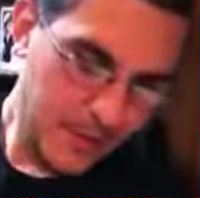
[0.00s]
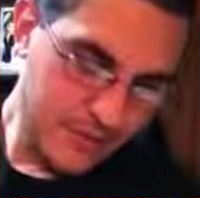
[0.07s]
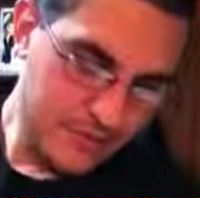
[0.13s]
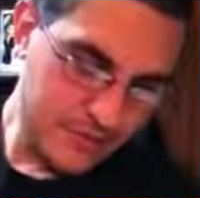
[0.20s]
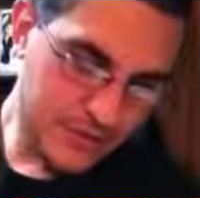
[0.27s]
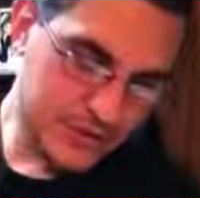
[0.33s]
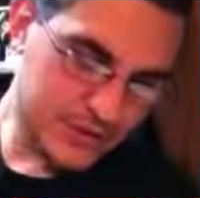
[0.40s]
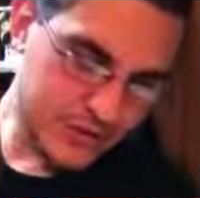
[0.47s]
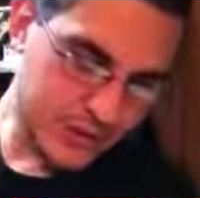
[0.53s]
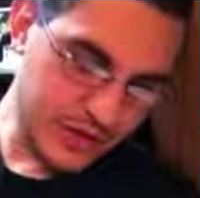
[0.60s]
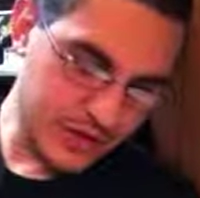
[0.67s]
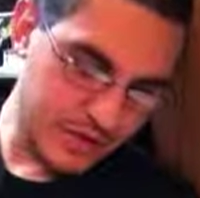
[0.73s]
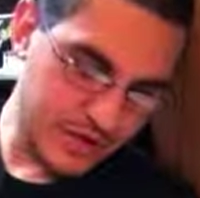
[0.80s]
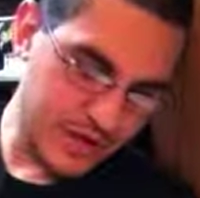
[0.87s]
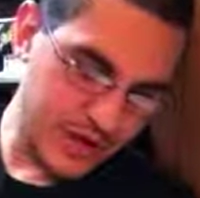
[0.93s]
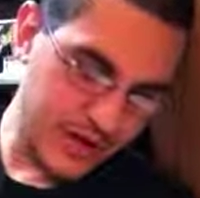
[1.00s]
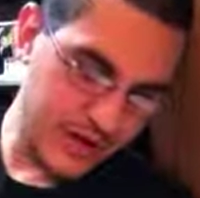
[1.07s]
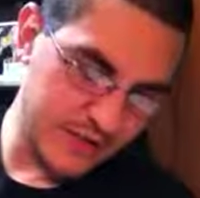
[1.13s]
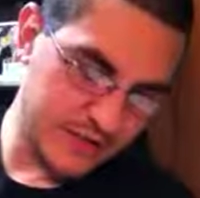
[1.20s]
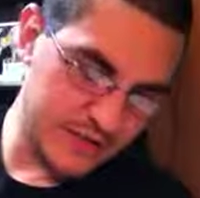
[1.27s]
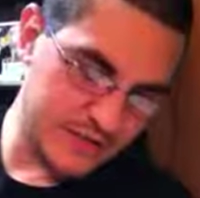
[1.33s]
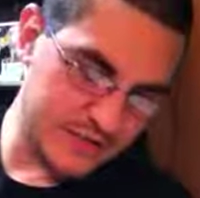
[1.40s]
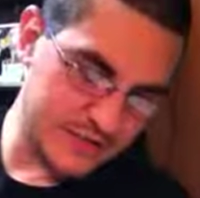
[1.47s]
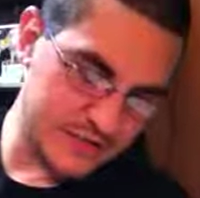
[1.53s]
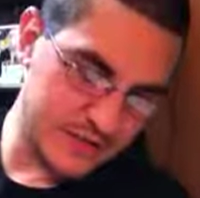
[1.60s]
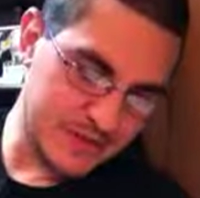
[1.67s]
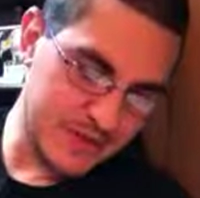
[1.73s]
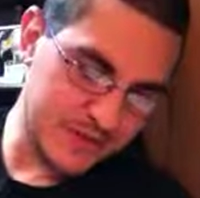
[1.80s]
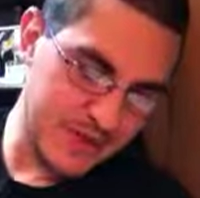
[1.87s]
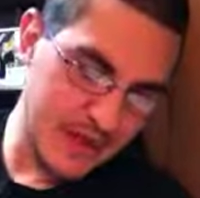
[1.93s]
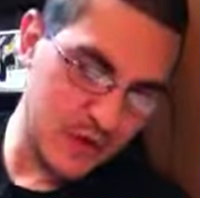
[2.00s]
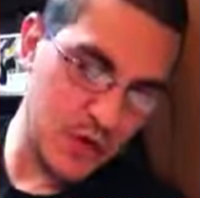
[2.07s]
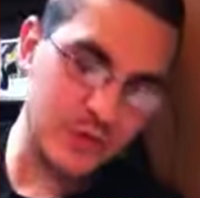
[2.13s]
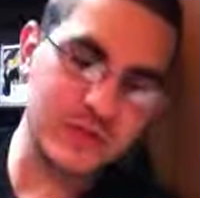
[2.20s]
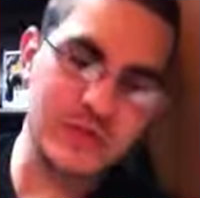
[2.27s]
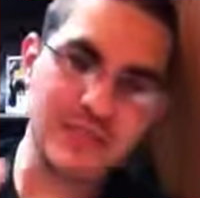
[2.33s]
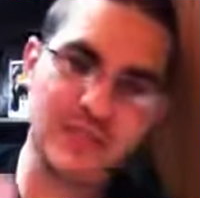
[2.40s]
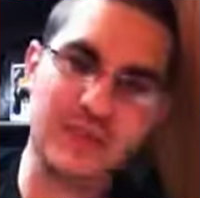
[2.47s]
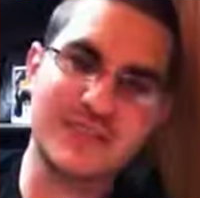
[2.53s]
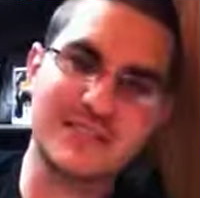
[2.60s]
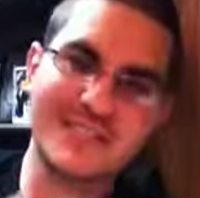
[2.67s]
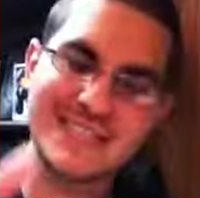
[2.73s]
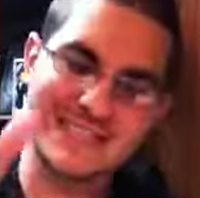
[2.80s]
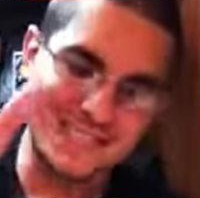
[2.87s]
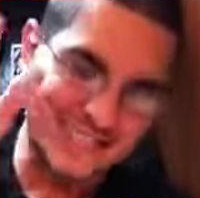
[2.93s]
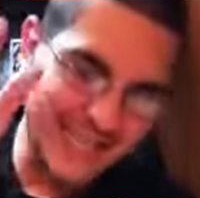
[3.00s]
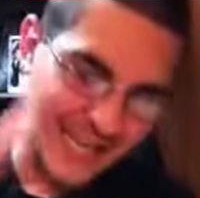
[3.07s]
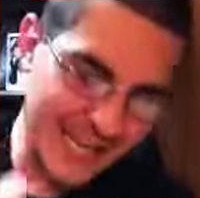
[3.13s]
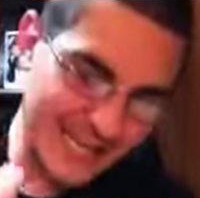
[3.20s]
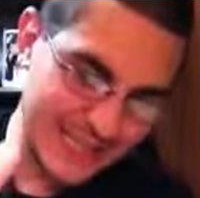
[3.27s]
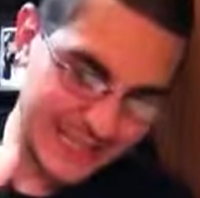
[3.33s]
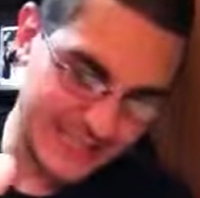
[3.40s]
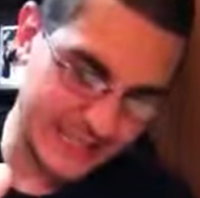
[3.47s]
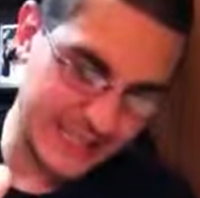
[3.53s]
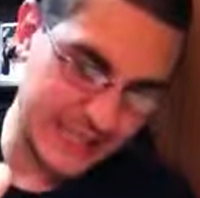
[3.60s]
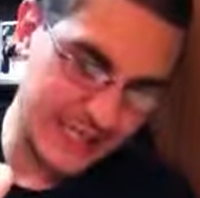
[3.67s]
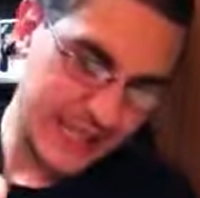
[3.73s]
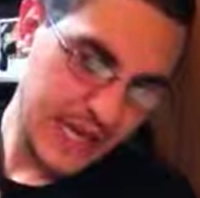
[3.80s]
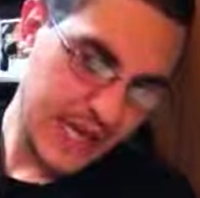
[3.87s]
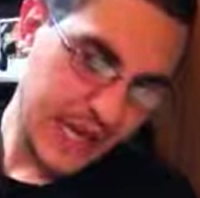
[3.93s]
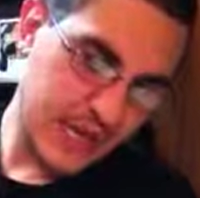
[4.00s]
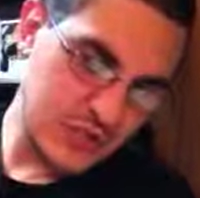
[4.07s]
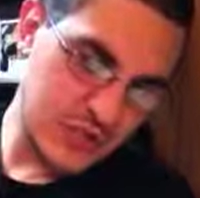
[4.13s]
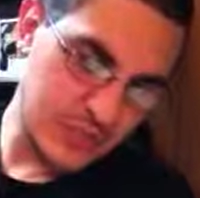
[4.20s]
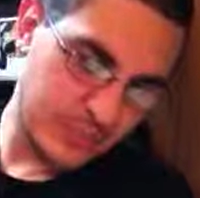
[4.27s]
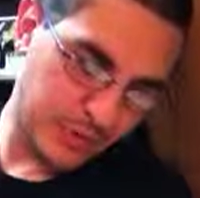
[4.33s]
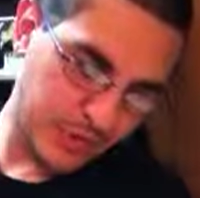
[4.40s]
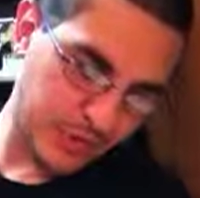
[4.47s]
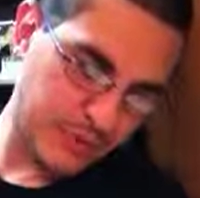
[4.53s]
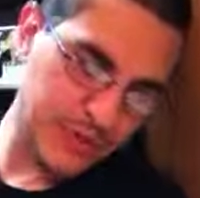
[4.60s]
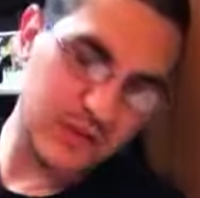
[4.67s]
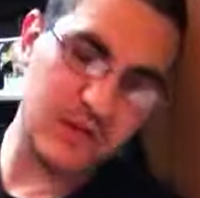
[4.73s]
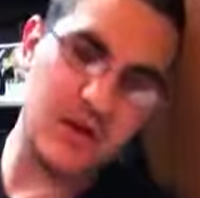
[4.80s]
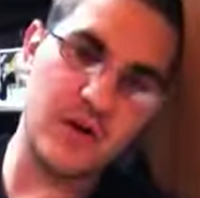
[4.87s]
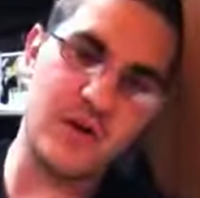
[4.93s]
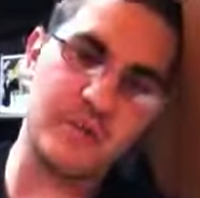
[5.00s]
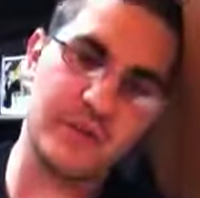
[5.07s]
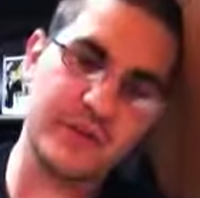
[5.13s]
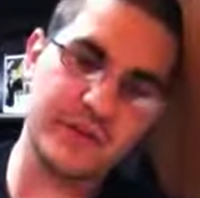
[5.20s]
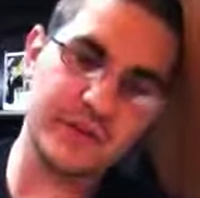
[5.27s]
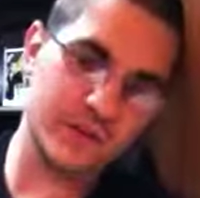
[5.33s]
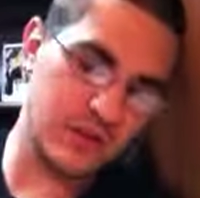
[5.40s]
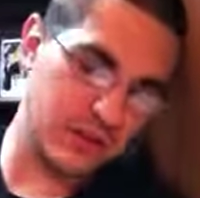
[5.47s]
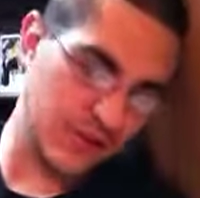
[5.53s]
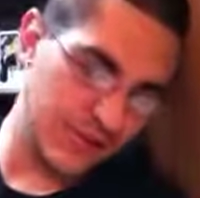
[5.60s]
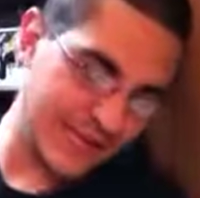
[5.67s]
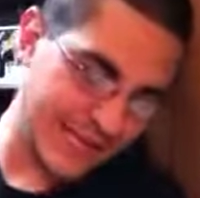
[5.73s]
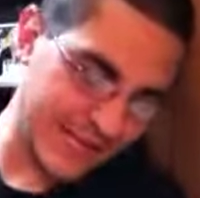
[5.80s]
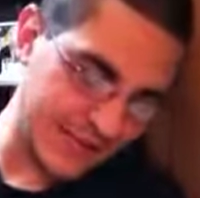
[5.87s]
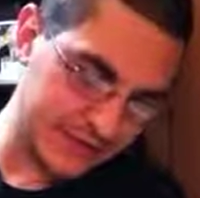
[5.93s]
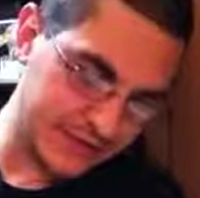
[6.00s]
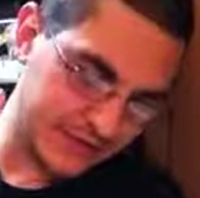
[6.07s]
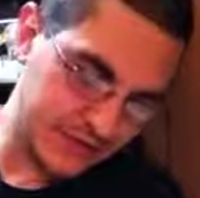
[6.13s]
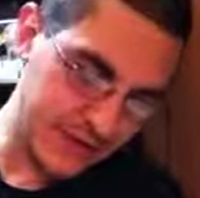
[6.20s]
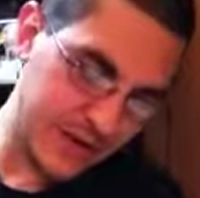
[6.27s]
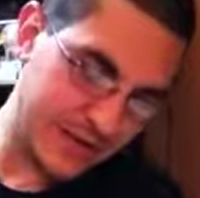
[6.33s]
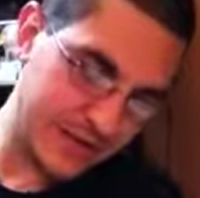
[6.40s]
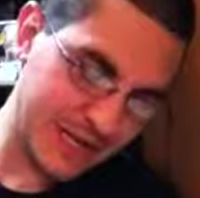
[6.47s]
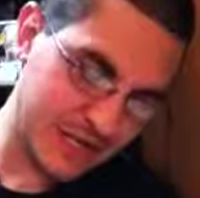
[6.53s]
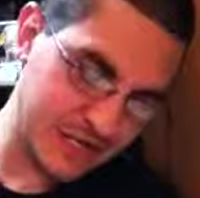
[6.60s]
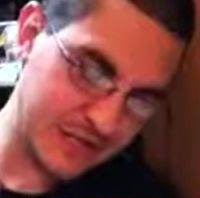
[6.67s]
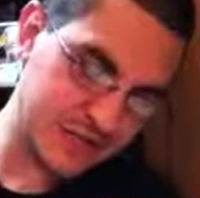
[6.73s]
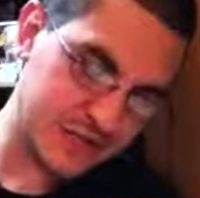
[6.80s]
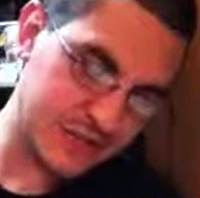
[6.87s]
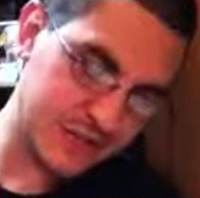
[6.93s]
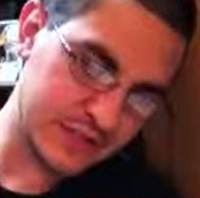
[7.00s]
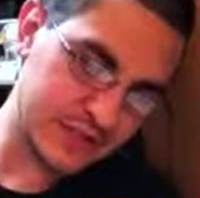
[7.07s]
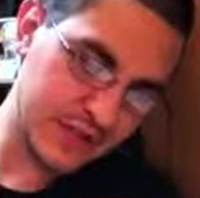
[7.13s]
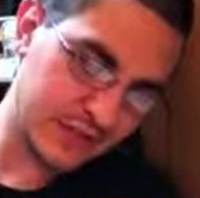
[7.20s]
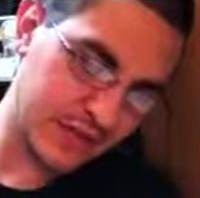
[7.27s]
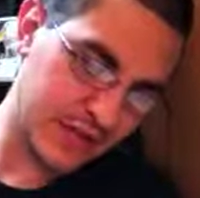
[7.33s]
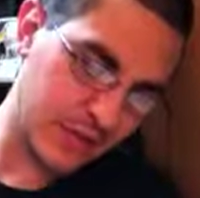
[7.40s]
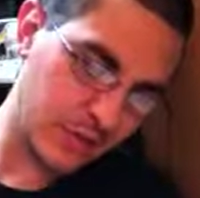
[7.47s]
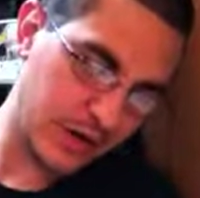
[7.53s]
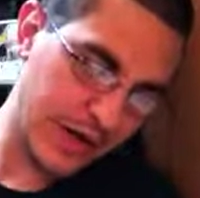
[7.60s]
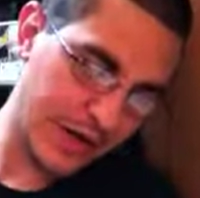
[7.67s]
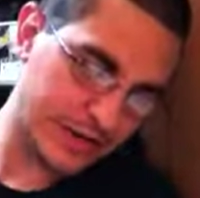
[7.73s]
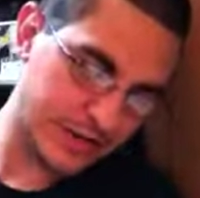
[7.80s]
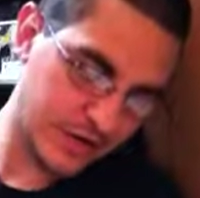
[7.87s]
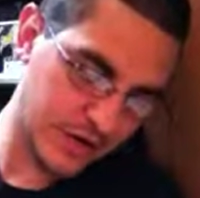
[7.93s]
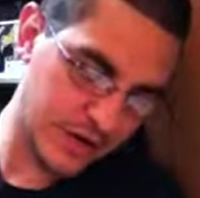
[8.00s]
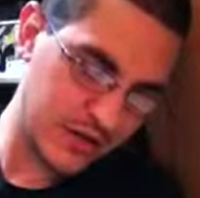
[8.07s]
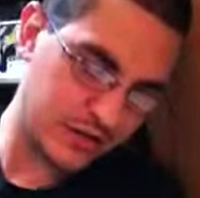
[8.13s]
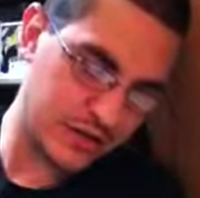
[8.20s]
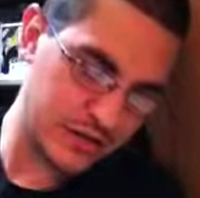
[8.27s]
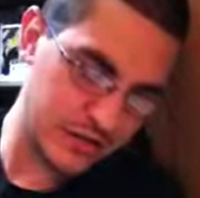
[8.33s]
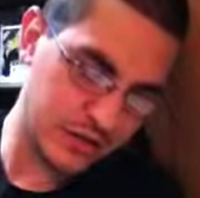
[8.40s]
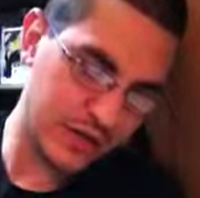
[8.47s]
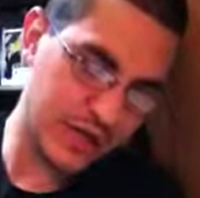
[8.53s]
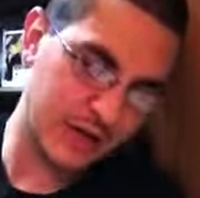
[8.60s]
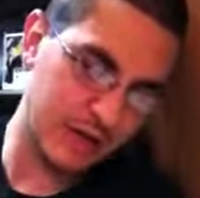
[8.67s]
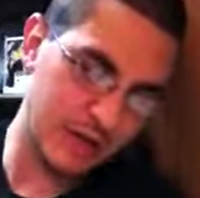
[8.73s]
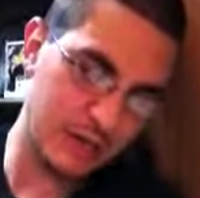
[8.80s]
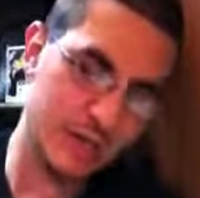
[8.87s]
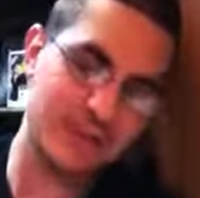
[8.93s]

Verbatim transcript: Verse 25, it says, but the man who looks intently into the perfect law, perfect law that gives freedom and continues to do this, not forgetting what it has heard, but doing it, it will be